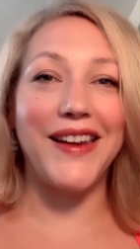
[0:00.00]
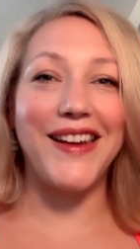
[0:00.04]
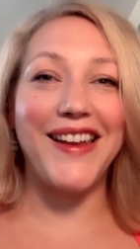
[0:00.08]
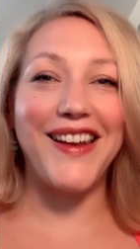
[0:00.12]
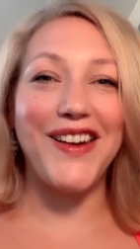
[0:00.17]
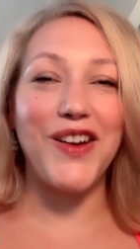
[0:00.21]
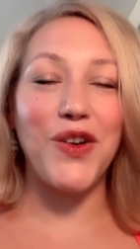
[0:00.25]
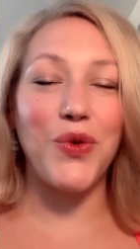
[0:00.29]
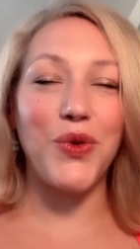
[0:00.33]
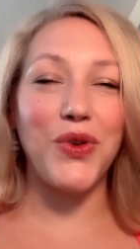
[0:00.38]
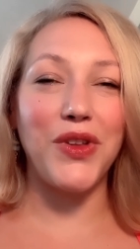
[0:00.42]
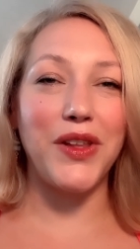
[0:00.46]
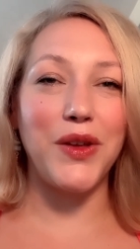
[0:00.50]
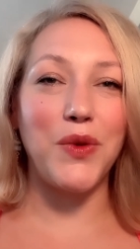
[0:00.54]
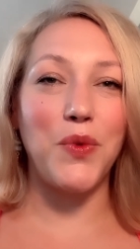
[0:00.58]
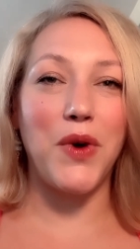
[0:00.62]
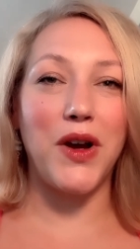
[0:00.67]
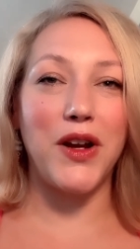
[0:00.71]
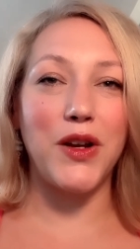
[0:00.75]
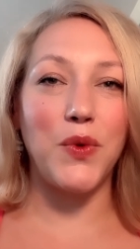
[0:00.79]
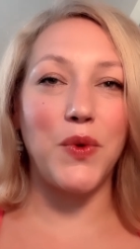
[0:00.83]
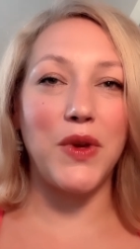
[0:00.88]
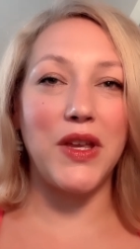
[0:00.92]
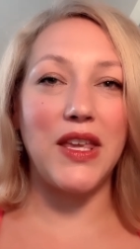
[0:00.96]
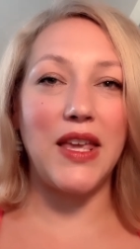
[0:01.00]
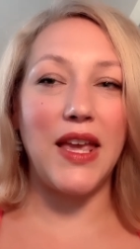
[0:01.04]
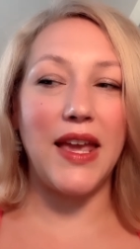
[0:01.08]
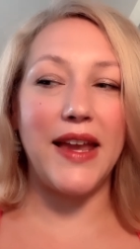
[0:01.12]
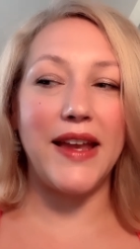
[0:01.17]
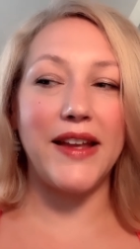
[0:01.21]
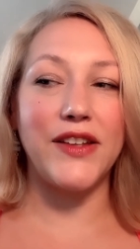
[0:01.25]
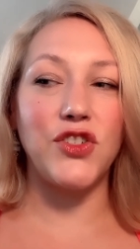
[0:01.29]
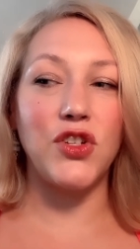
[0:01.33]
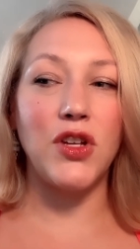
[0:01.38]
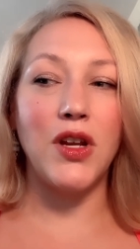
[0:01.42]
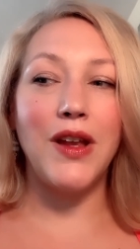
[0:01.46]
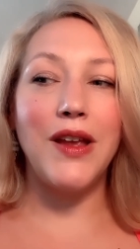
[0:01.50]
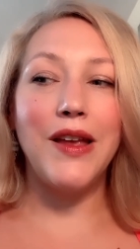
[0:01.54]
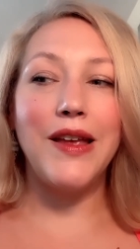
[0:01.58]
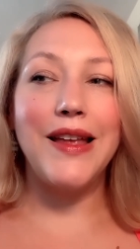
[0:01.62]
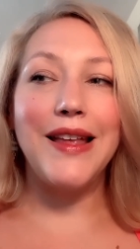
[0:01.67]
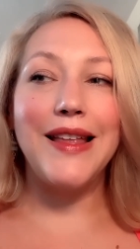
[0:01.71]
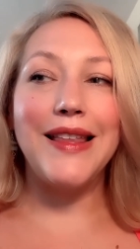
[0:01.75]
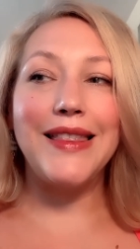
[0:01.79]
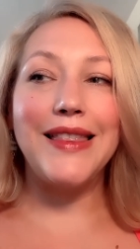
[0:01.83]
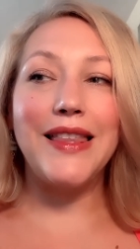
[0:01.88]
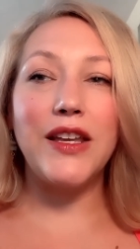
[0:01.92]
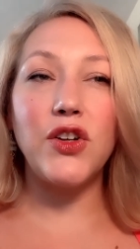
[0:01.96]
and i don't really want to engage
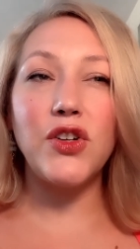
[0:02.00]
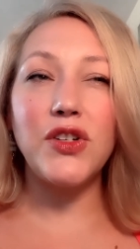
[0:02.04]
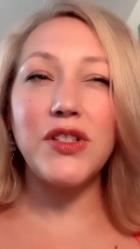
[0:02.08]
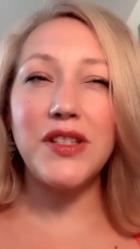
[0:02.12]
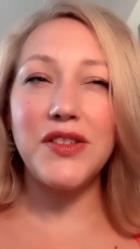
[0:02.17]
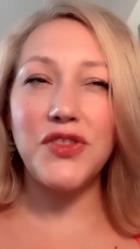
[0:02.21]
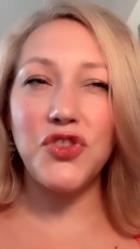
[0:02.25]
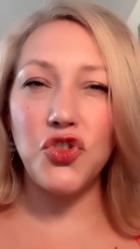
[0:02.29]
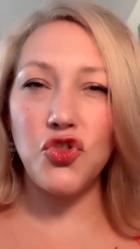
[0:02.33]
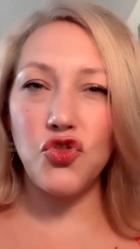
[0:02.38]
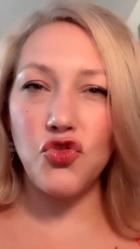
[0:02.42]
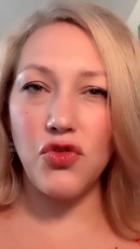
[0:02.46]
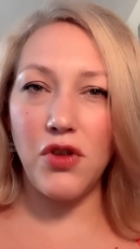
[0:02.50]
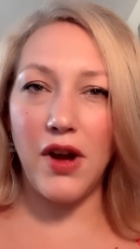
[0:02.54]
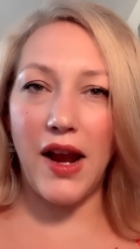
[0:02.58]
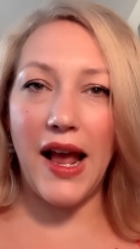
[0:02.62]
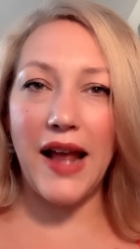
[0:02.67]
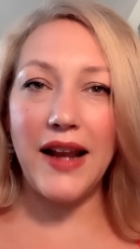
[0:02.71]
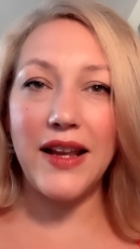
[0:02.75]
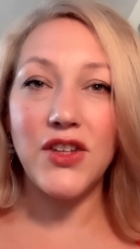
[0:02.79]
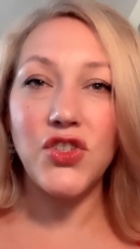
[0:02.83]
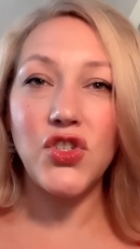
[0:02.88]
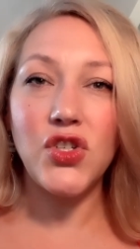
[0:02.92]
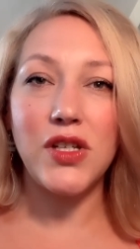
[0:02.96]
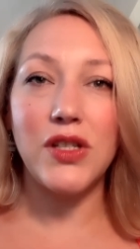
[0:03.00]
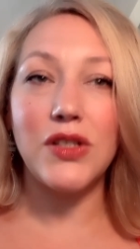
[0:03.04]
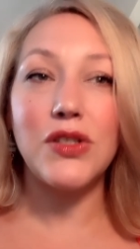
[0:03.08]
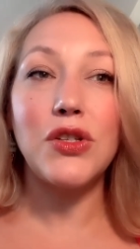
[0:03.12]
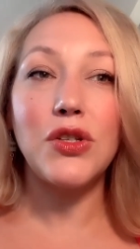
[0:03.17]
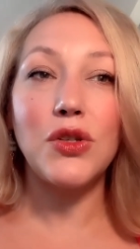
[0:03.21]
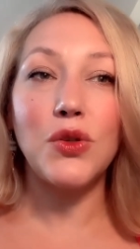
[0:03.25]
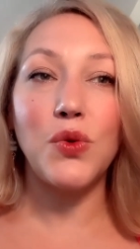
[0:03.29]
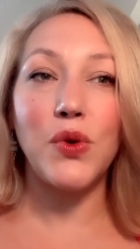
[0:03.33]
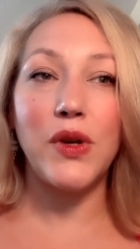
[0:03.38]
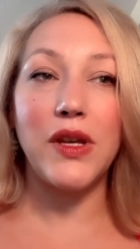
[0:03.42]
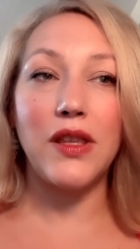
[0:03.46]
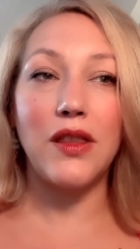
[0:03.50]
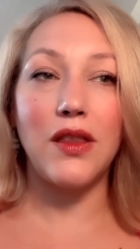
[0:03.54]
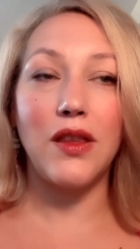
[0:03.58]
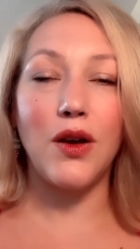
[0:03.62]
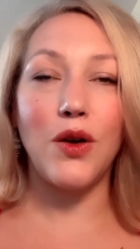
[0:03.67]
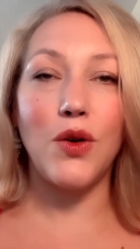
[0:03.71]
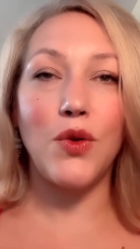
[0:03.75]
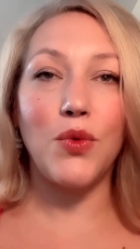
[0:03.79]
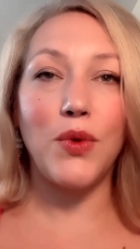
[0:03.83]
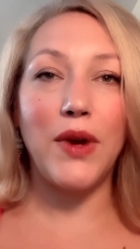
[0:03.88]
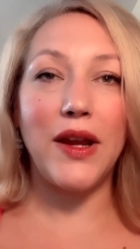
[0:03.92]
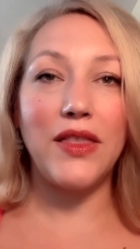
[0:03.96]
there's a strategy to it
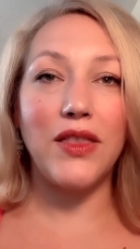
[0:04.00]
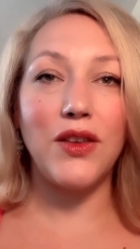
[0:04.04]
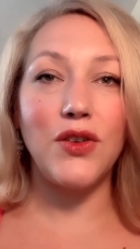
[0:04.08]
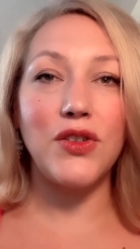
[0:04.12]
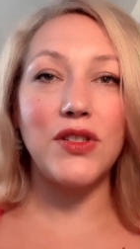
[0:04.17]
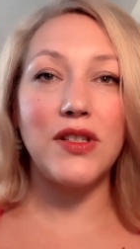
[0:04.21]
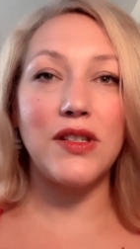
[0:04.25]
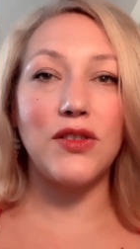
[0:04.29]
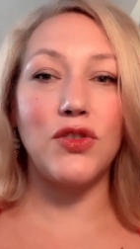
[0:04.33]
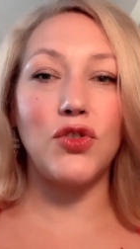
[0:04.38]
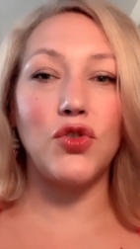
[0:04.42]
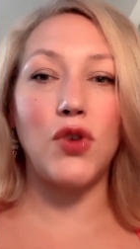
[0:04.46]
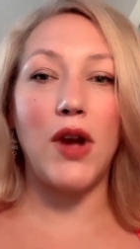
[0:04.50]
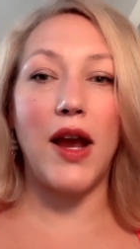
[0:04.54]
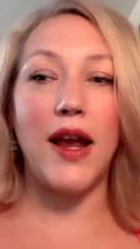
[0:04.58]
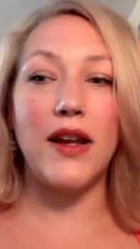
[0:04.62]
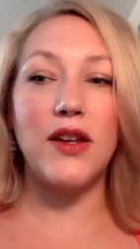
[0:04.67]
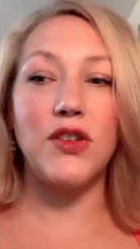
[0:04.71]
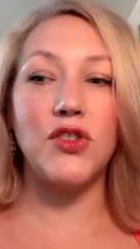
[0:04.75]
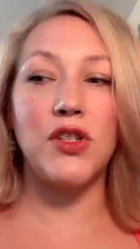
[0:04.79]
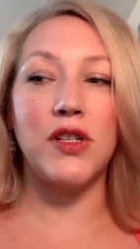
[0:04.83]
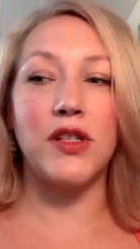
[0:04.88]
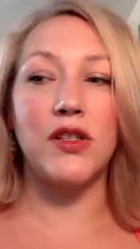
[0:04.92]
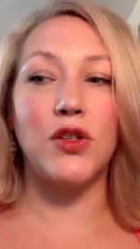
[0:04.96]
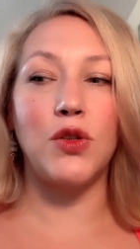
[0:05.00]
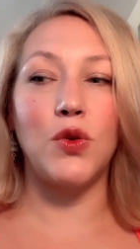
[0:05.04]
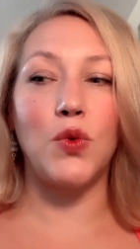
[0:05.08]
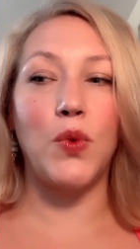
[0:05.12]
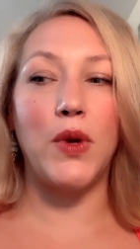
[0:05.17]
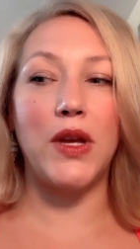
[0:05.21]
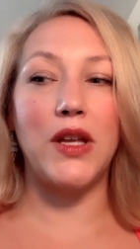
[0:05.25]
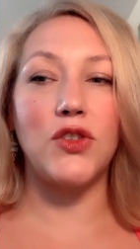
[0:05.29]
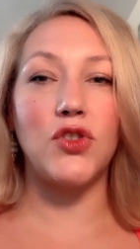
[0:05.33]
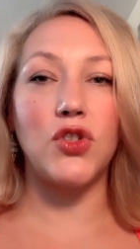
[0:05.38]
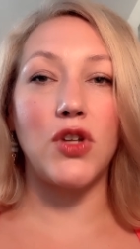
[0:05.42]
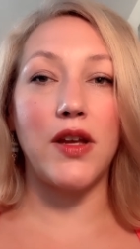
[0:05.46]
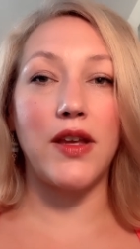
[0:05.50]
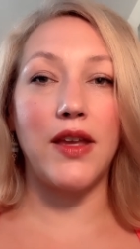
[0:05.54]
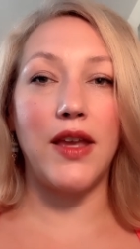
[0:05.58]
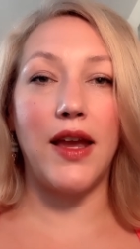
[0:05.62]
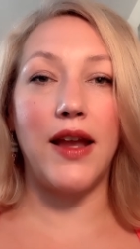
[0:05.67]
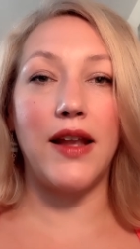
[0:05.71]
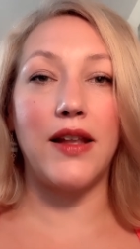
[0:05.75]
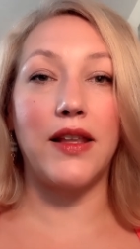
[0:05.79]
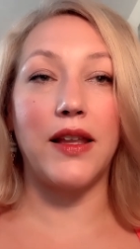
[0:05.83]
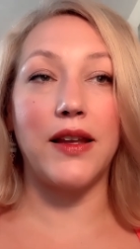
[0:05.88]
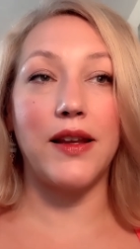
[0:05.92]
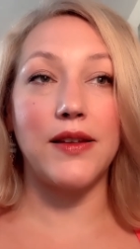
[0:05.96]
though right there's a strategy to which
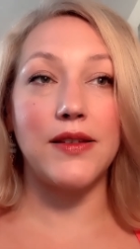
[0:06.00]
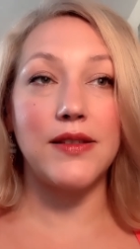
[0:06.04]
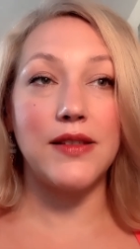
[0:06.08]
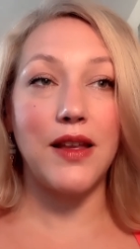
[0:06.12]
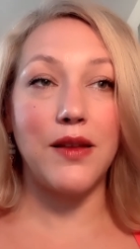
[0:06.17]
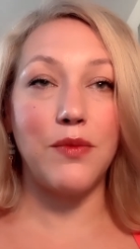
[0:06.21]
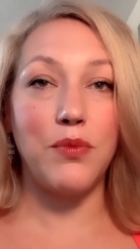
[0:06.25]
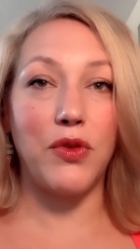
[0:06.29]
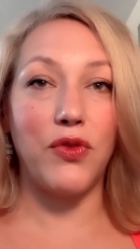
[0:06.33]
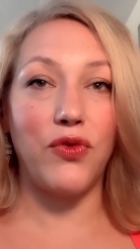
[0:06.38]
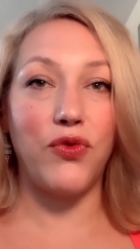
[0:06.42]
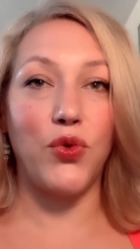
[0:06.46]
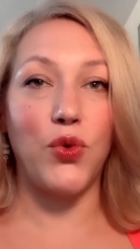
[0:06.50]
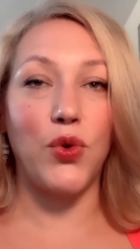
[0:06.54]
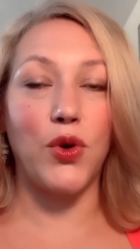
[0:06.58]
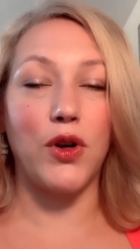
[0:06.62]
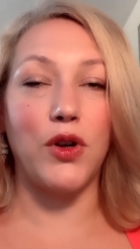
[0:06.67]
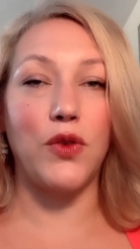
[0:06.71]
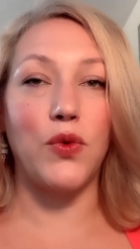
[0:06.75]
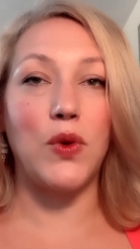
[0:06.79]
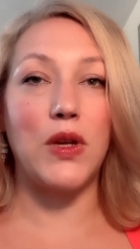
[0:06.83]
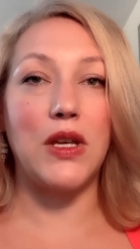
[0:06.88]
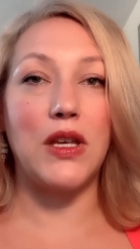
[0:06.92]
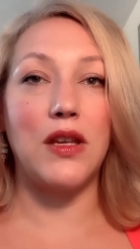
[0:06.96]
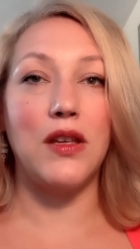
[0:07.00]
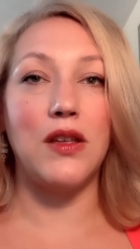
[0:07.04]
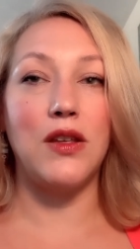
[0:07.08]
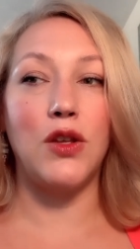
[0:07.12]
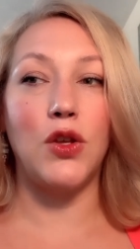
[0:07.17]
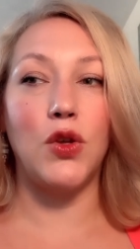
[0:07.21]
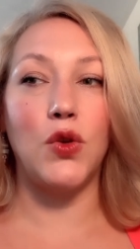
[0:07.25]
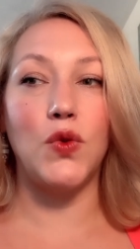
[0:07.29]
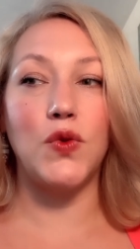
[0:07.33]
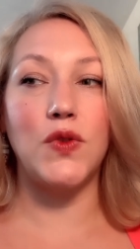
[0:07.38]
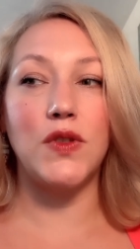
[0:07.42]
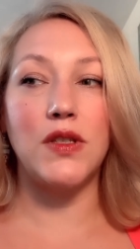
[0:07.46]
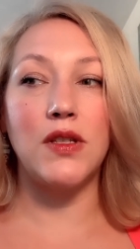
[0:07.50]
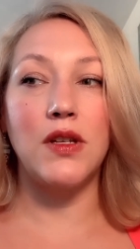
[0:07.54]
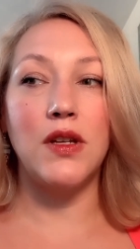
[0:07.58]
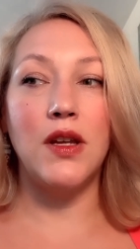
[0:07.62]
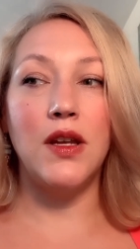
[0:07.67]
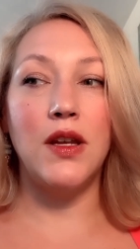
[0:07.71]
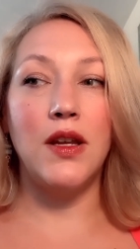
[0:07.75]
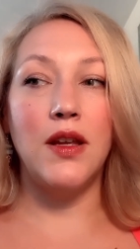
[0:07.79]
again like i said before we can use